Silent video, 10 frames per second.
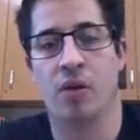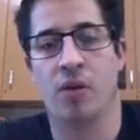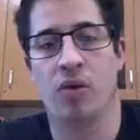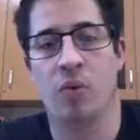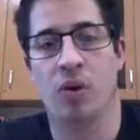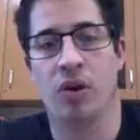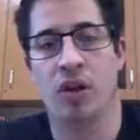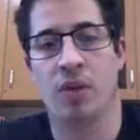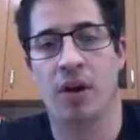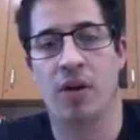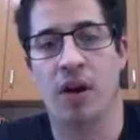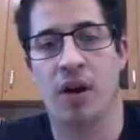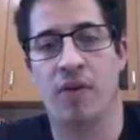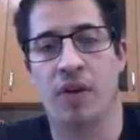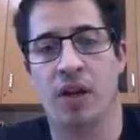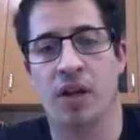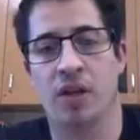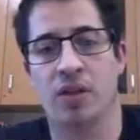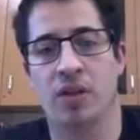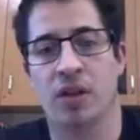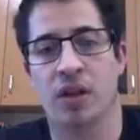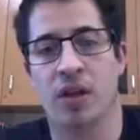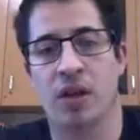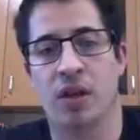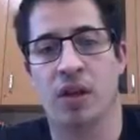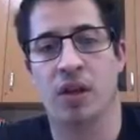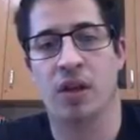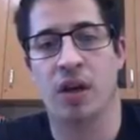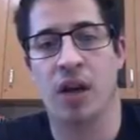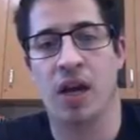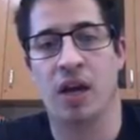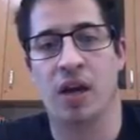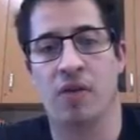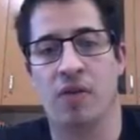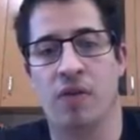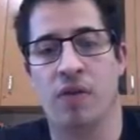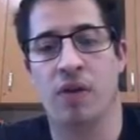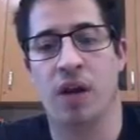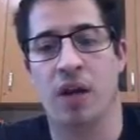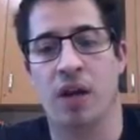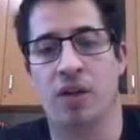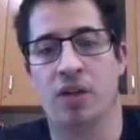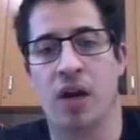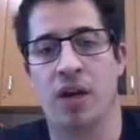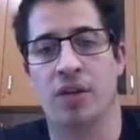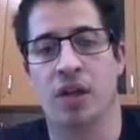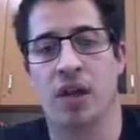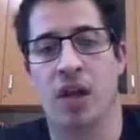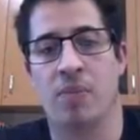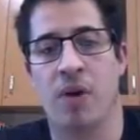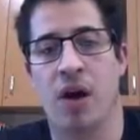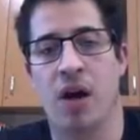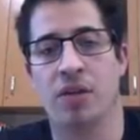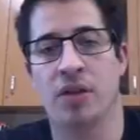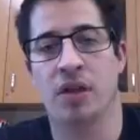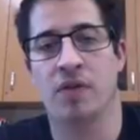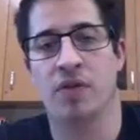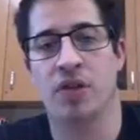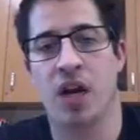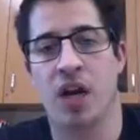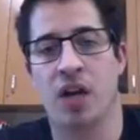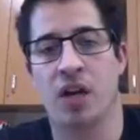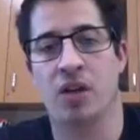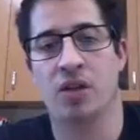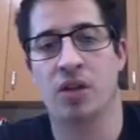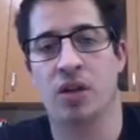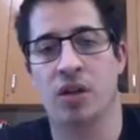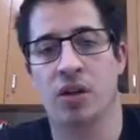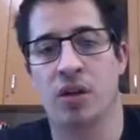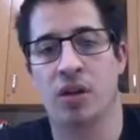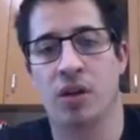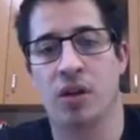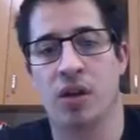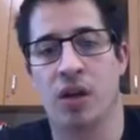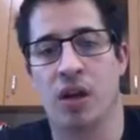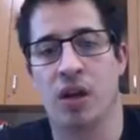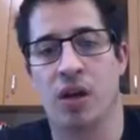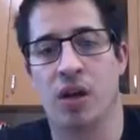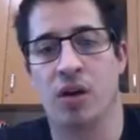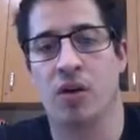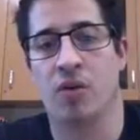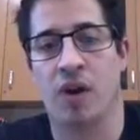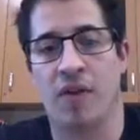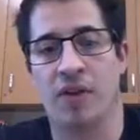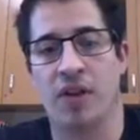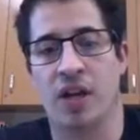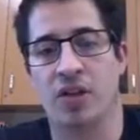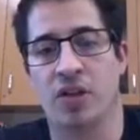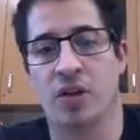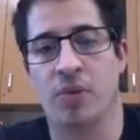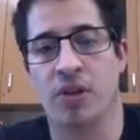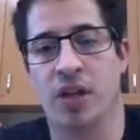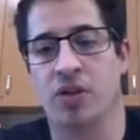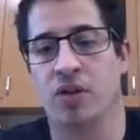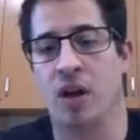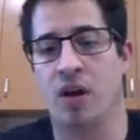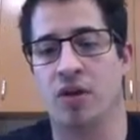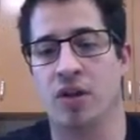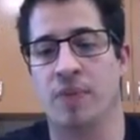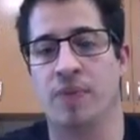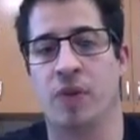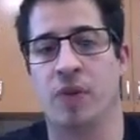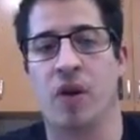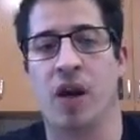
the work done by gravity is negative, and it's causing a positive change in gravitational potential energy. Okay,